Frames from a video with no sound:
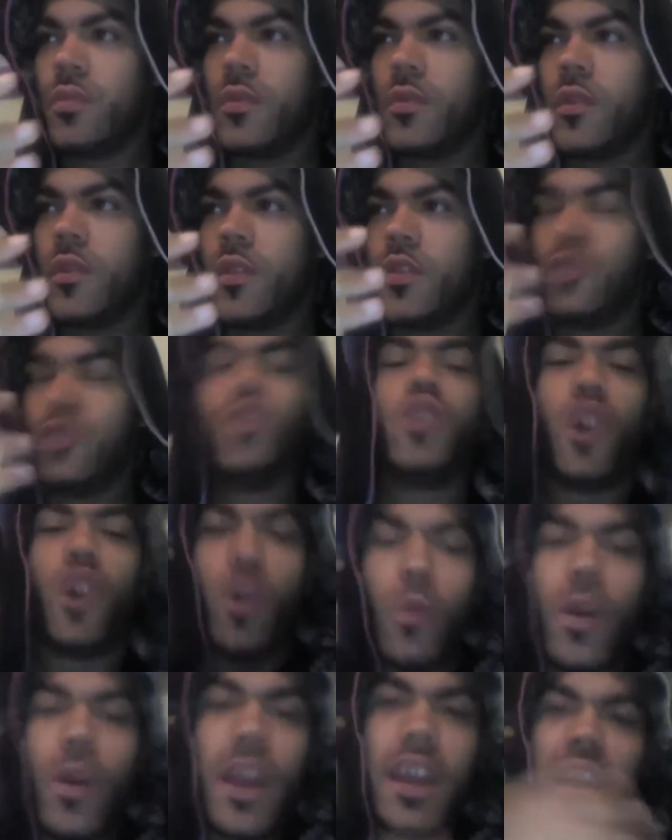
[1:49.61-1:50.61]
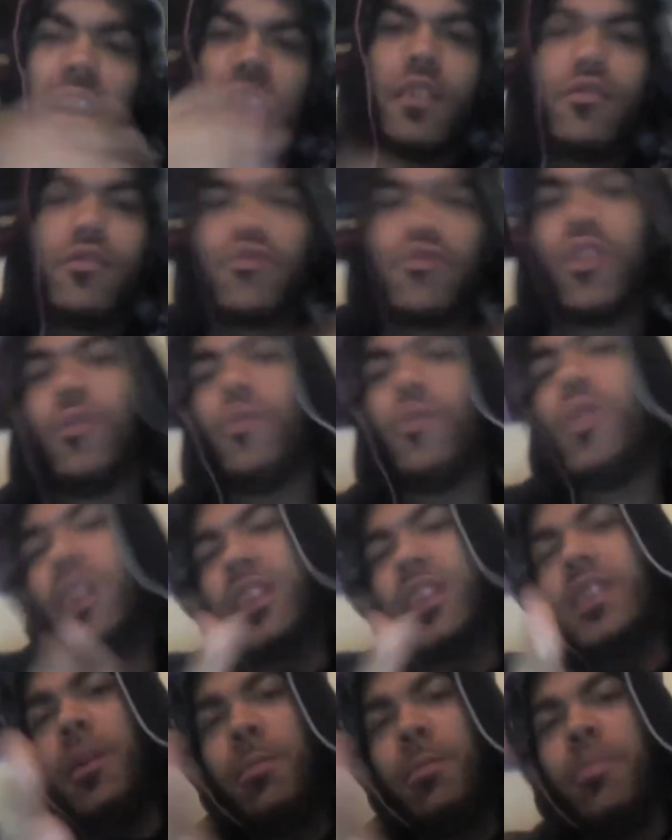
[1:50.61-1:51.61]
took away from what
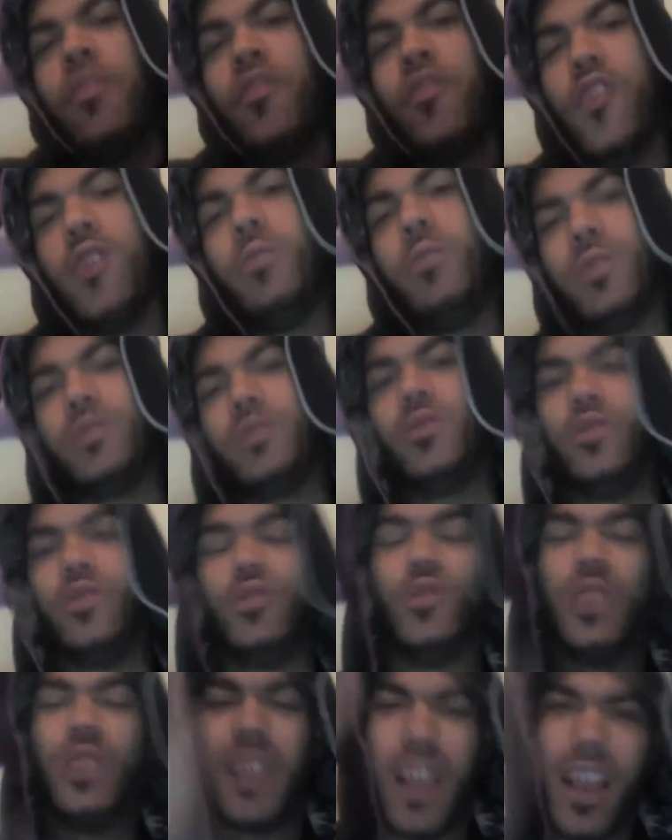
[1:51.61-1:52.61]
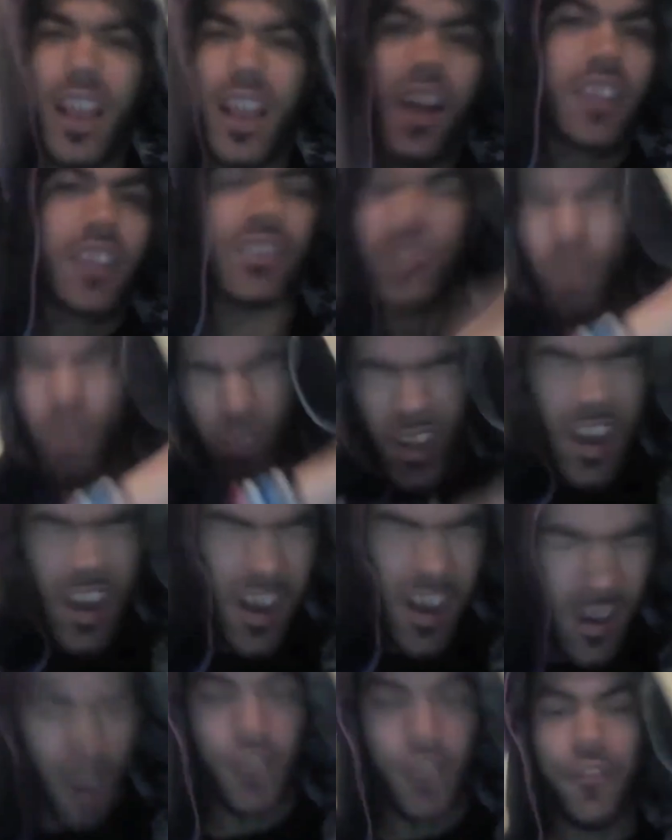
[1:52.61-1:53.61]
the performers were doing. Lux got cut
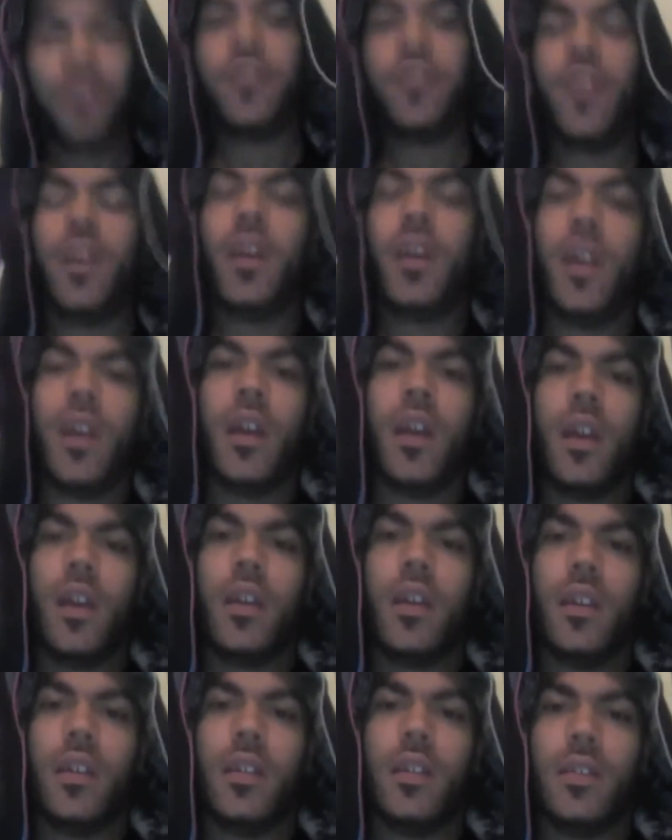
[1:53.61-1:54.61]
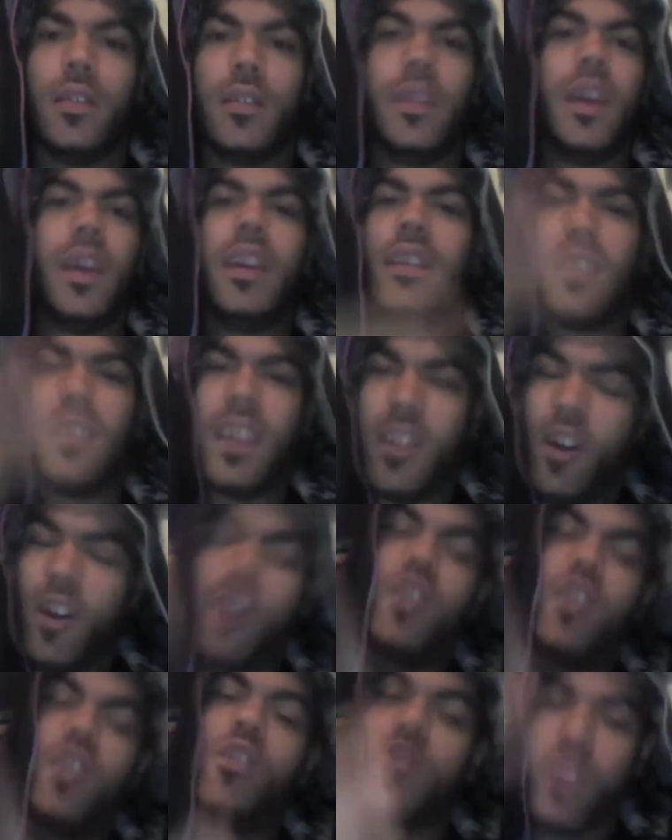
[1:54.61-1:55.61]
off. Then
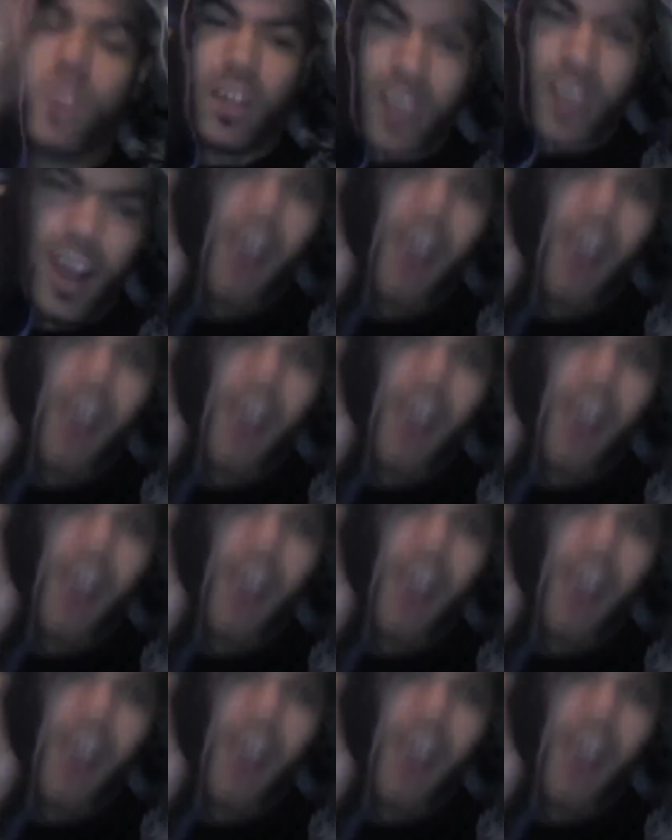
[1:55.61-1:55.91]
Hollow got cut